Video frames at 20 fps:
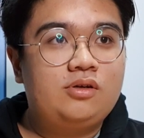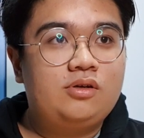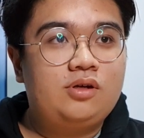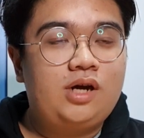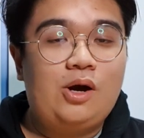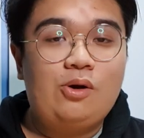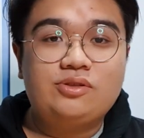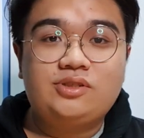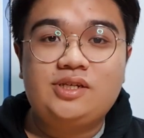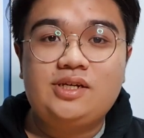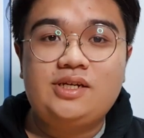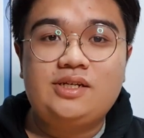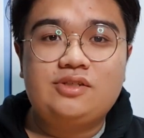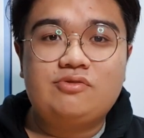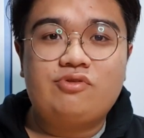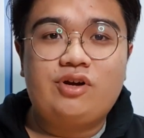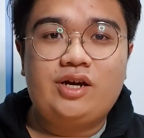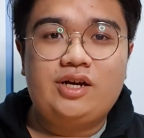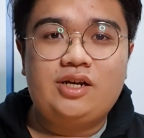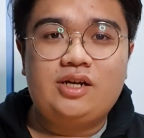I would say is
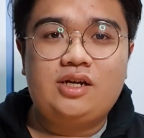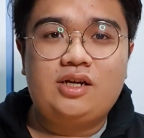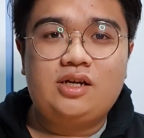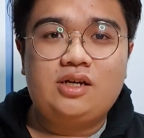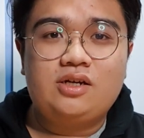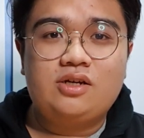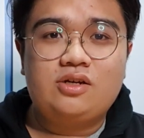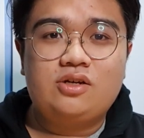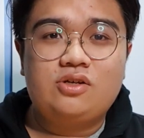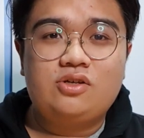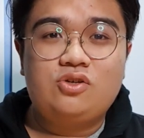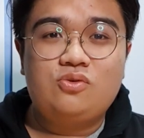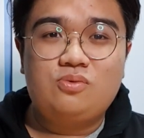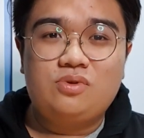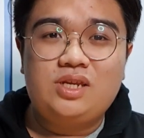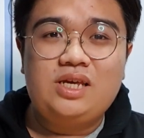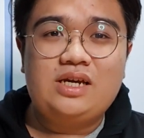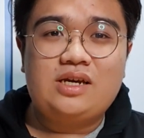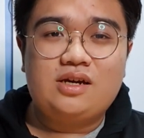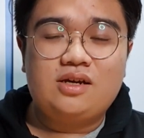rather
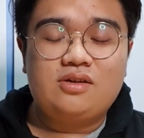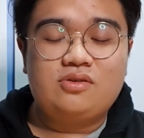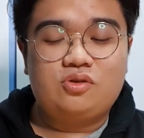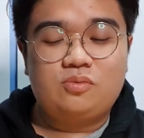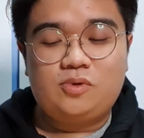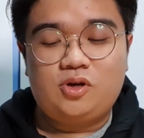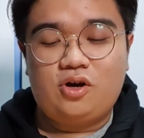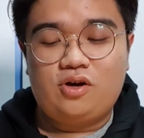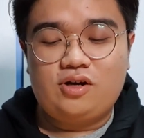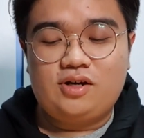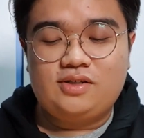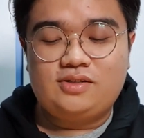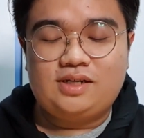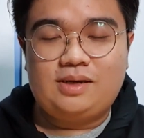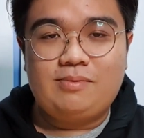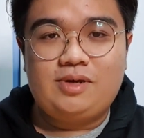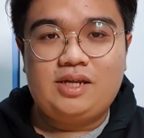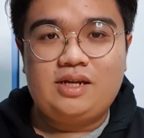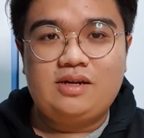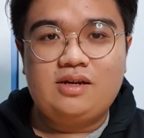unique, to be honest. I
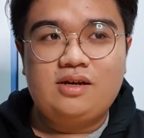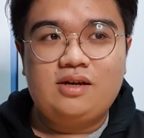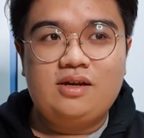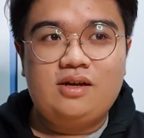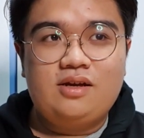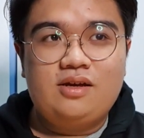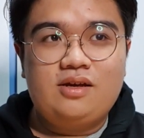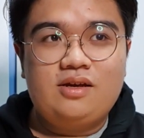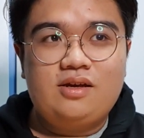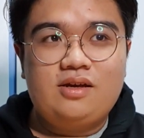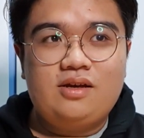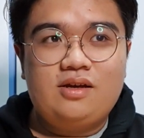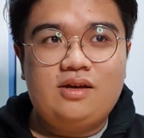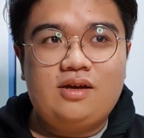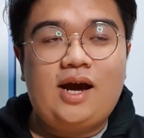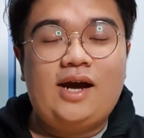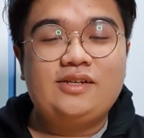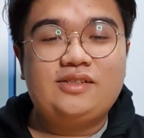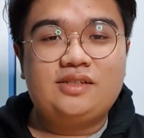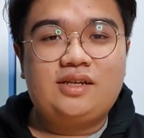mean,
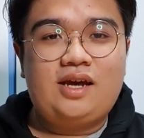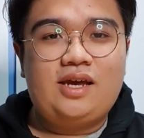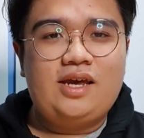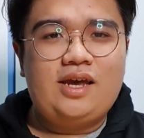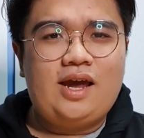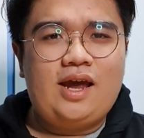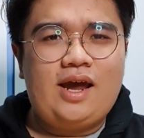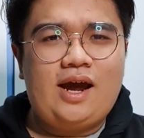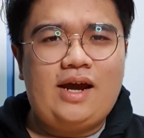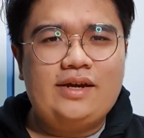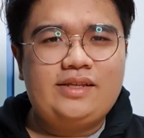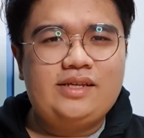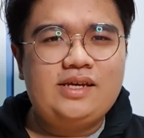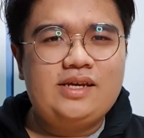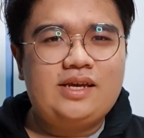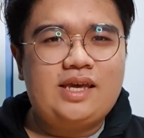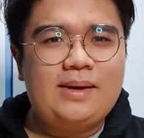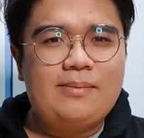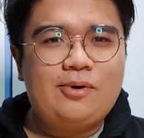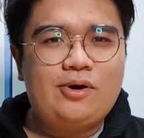I think
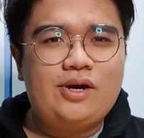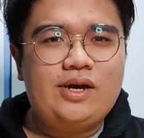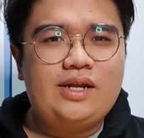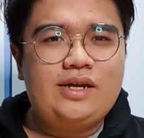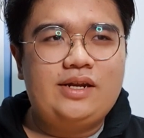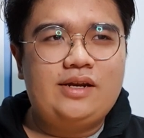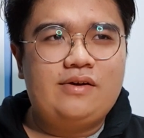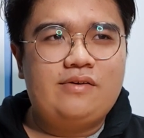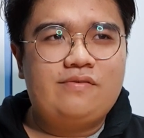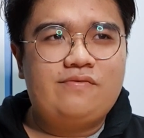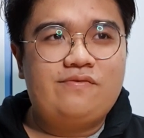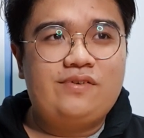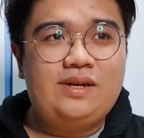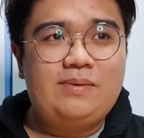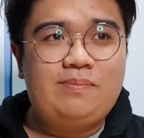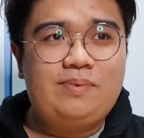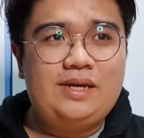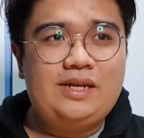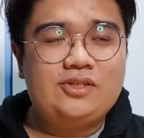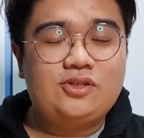it came out in the
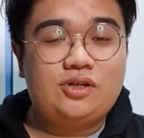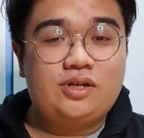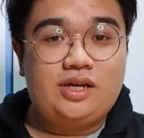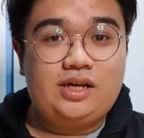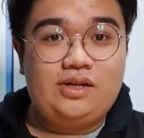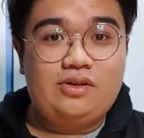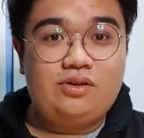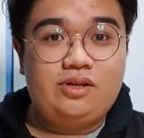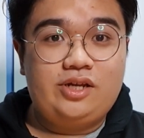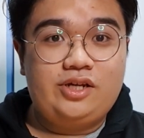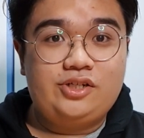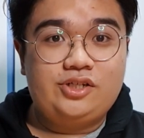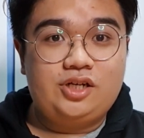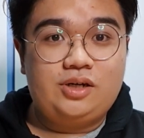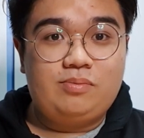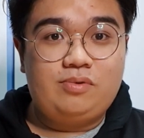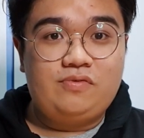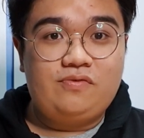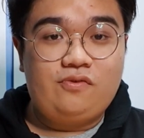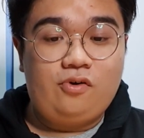Philippines or the Indonesia
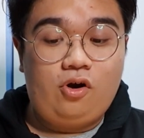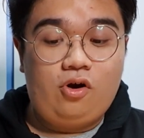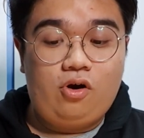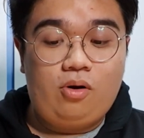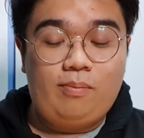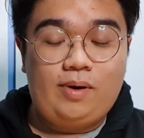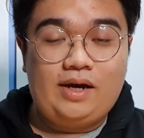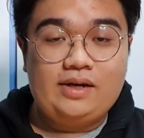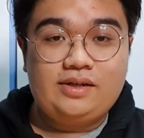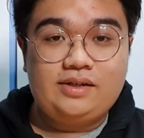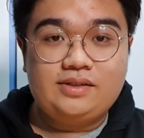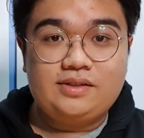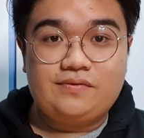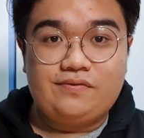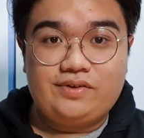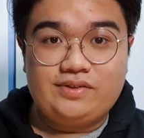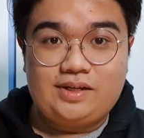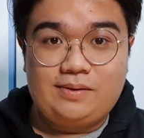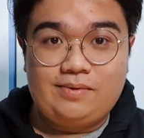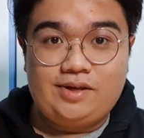before, but this is the
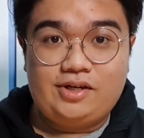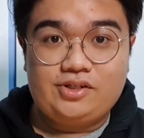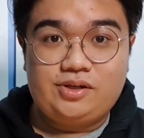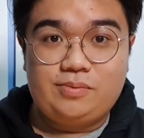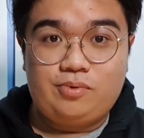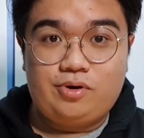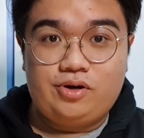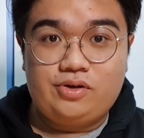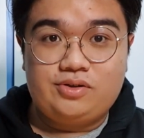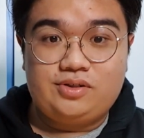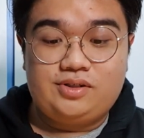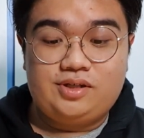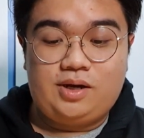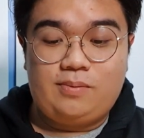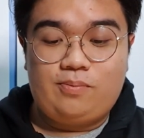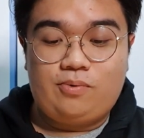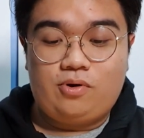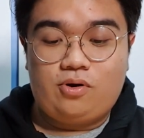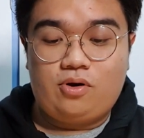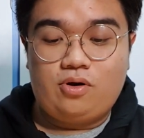first time they actually brought it to
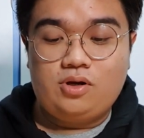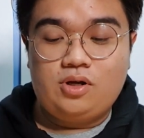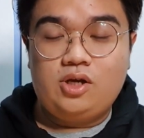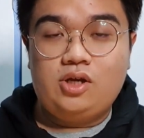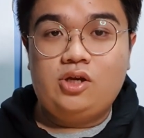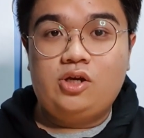Singapore.